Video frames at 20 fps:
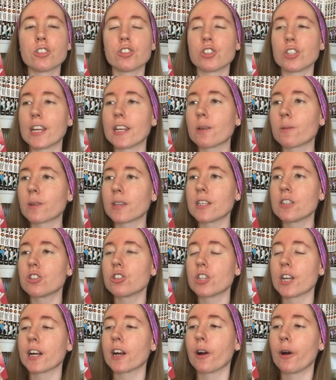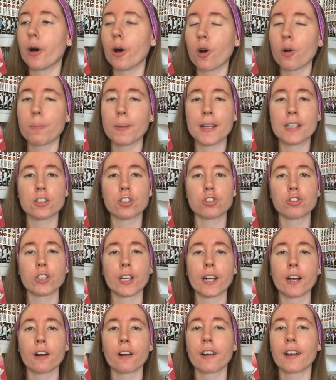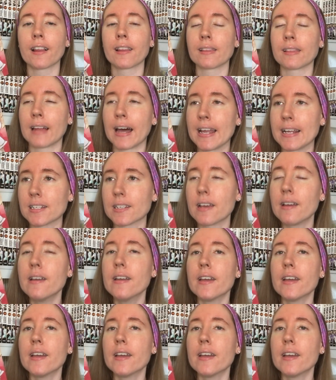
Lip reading: genuinely share hope and share light.